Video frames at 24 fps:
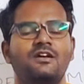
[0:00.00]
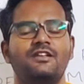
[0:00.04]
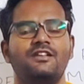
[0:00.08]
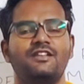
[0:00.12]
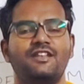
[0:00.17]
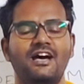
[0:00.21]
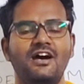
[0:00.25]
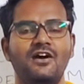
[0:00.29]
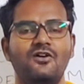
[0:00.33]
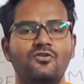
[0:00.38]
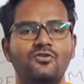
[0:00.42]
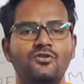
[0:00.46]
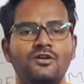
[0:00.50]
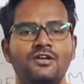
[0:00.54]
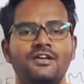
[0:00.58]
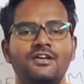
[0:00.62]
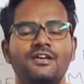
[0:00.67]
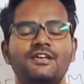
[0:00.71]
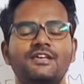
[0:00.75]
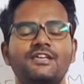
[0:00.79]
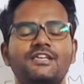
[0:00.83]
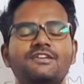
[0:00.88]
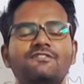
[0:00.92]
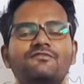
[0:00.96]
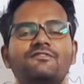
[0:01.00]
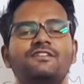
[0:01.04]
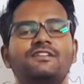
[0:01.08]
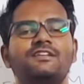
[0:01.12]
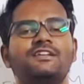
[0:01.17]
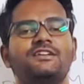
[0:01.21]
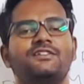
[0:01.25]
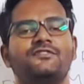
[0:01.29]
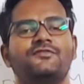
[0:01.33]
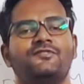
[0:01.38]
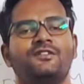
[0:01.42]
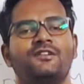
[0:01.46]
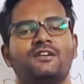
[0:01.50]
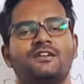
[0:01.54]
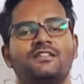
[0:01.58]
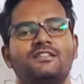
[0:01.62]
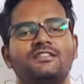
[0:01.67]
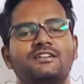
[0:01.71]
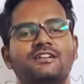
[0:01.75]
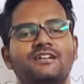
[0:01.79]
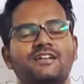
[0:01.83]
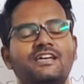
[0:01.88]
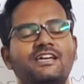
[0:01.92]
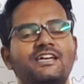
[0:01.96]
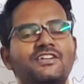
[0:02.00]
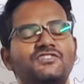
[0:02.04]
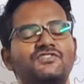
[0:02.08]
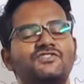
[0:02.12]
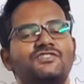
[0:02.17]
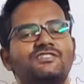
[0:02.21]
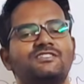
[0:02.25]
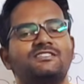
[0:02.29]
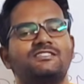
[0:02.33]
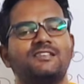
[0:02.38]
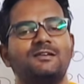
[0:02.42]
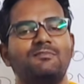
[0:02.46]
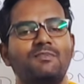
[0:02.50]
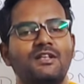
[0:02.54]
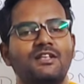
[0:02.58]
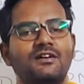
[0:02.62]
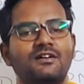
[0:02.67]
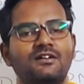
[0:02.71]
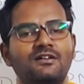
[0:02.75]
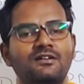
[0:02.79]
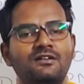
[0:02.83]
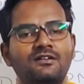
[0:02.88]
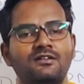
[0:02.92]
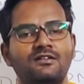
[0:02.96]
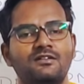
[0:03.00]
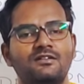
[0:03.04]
Now, even if their age is similar,